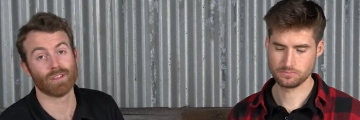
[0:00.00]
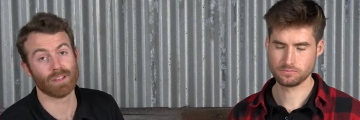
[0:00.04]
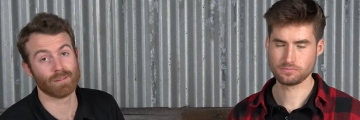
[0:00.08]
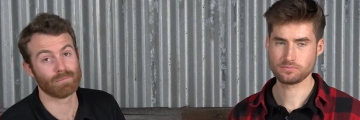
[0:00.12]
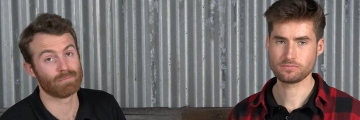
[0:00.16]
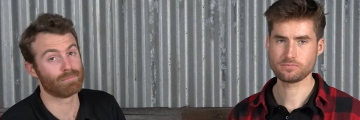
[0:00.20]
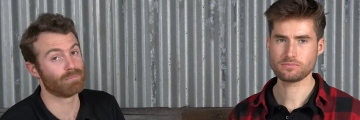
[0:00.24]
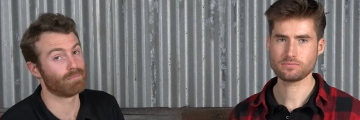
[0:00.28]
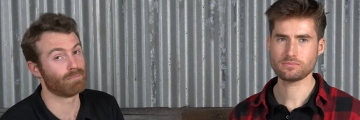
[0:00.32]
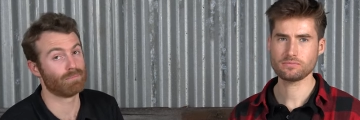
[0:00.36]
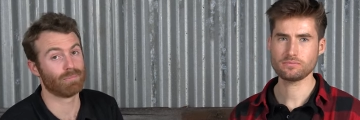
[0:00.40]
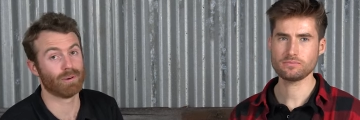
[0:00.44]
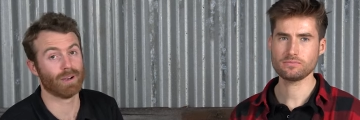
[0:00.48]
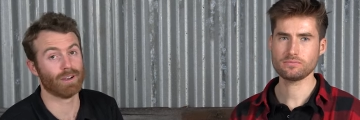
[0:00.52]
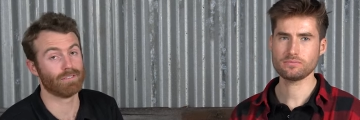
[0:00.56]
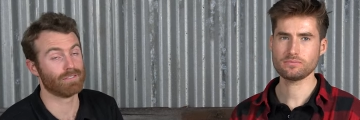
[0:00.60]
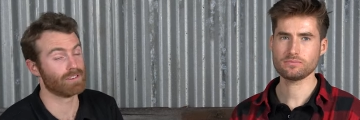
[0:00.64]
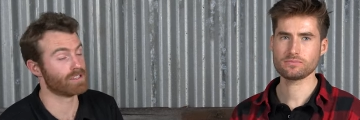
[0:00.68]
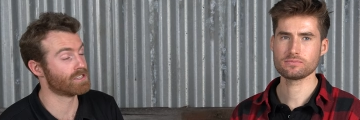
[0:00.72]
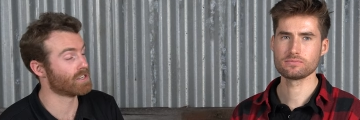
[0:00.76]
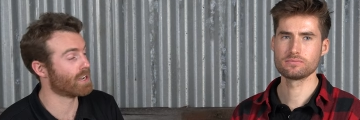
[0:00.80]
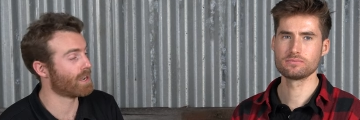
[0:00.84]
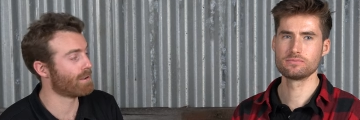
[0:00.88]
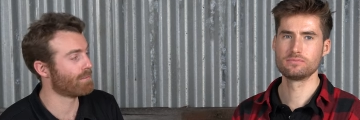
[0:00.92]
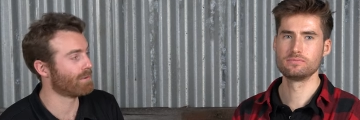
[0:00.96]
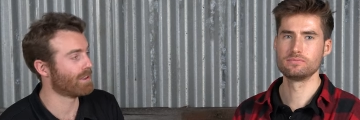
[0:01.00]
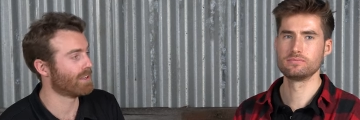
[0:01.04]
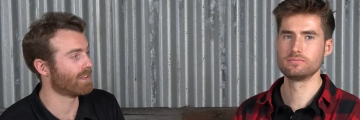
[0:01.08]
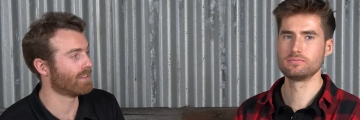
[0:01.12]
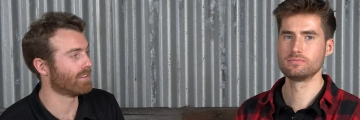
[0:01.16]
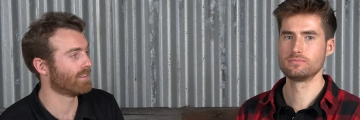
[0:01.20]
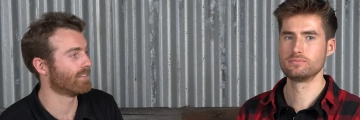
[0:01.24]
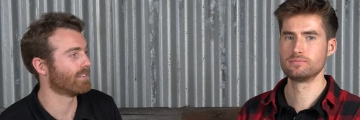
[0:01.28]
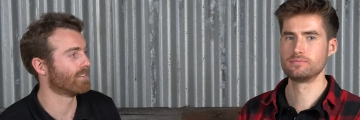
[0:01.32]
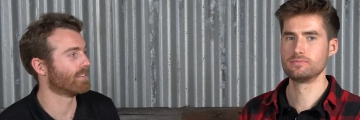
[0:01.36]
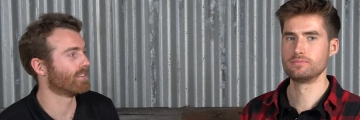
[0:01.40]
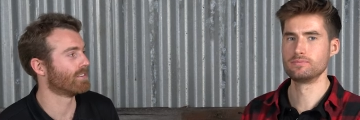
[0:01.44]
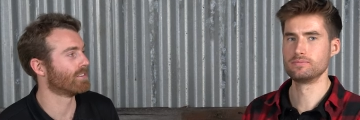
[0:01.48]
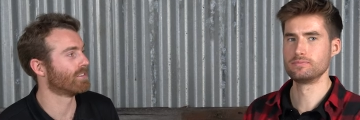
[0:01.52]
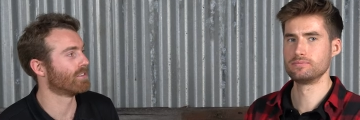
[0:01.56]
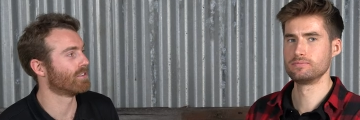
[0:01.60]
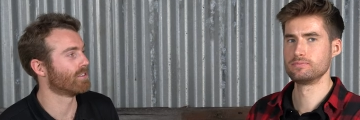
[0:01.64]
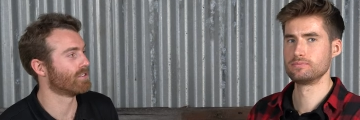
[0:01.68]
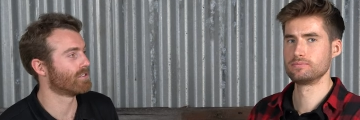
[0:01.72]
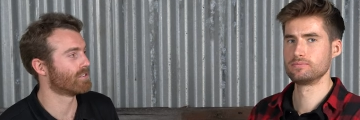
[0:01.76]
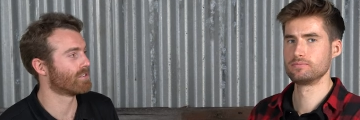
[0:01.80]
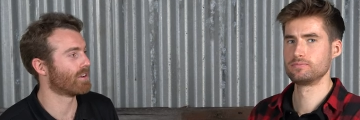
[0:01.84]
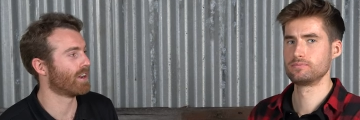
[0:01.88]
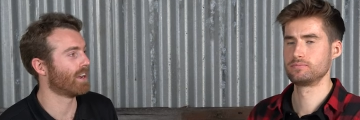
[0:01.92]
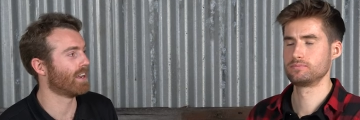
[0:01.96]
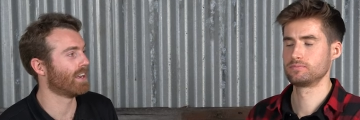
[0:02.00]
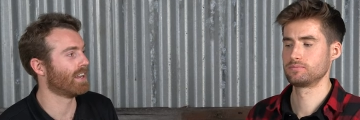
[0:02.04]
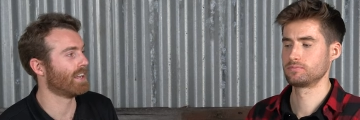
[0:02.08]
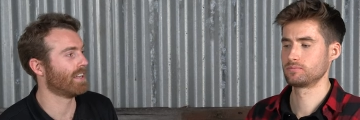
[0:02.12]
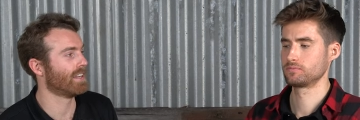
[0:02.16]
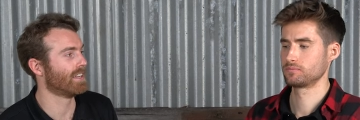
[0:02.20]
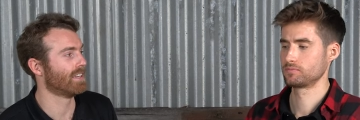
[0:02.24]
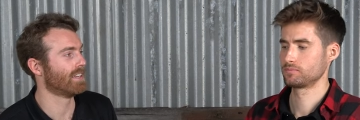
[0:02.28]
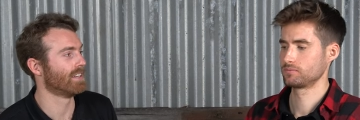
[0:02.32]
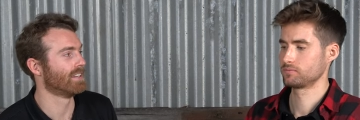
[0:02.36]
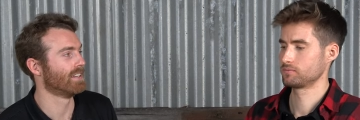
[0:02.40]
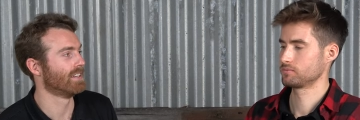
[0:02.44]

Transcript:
Speaker 1: it perfect timing, good training.